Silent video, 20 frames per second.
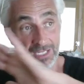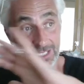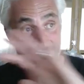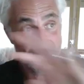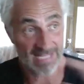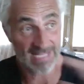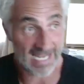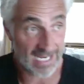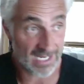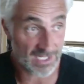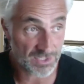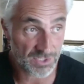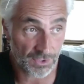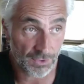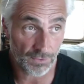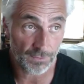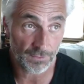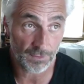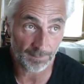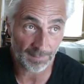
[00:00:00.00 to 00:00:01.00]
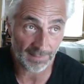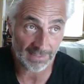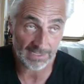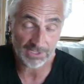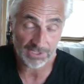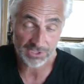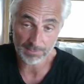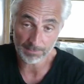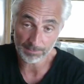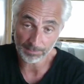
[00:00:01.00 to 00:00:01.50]
a thousand on the
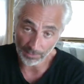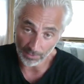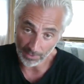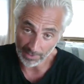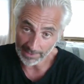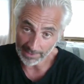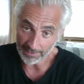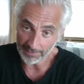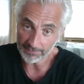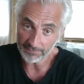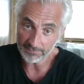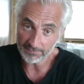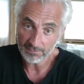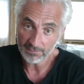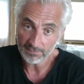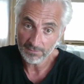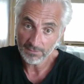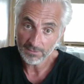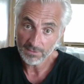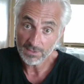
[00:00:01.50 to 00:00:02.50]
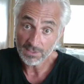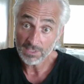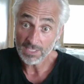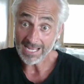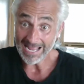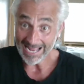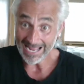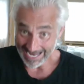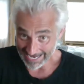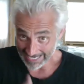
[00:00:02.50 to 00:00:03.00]
beach in Brighton
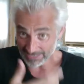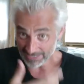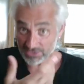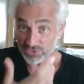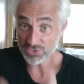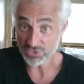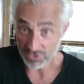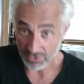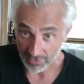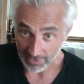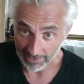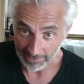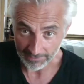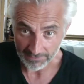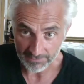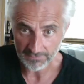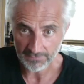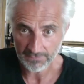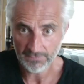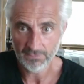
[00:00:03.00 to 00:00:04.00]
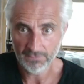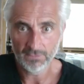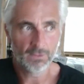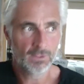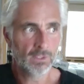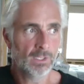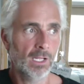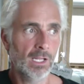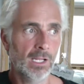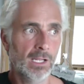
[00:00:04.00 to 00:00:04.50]
outside.
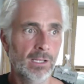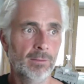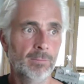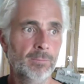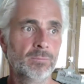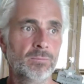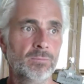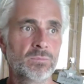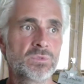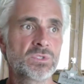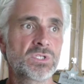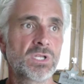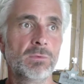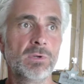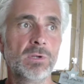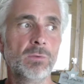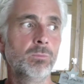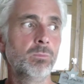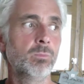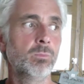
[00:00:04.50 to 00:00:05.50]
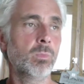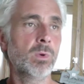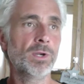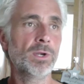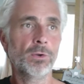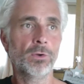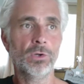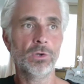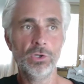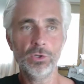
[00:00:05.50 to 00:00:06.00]
Okay. Um, so we, we're
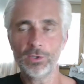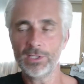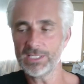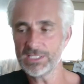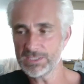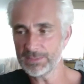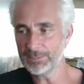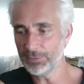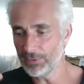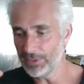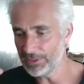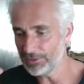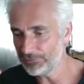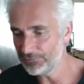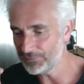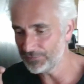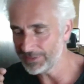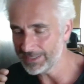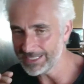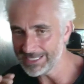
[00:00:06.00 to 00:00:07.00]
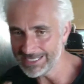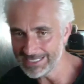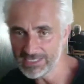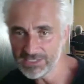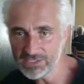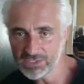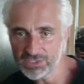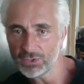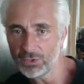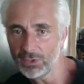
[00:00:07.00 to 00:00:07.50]
not looking to put anything
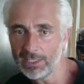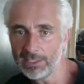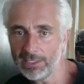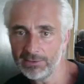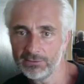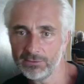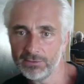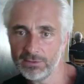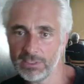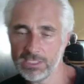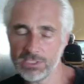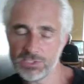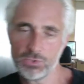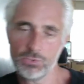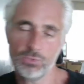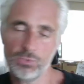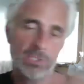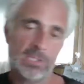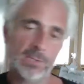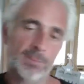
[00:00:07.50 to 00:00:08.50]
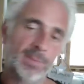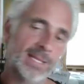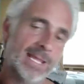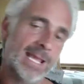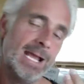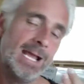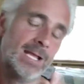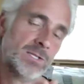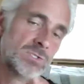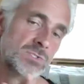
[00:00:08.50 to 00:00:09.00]
inside, it's all going to be
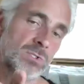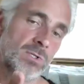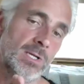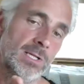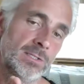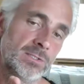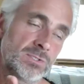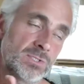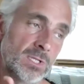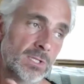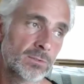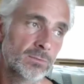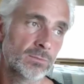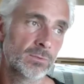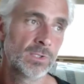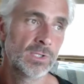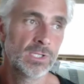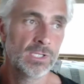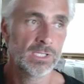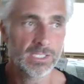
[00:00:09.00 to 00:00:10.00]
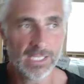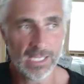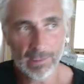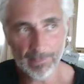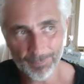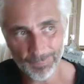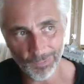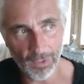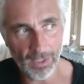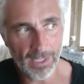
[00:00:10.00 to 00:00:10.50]
outside. So, yeah,
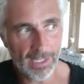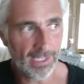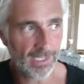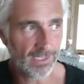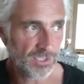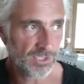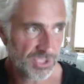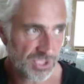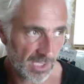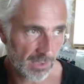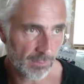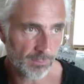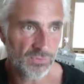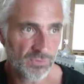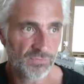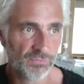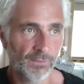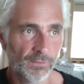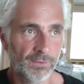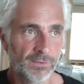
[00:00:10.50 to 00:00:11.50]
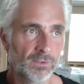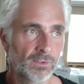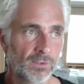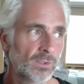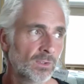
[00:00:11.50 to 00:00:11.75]
Brighton, Chelmsford,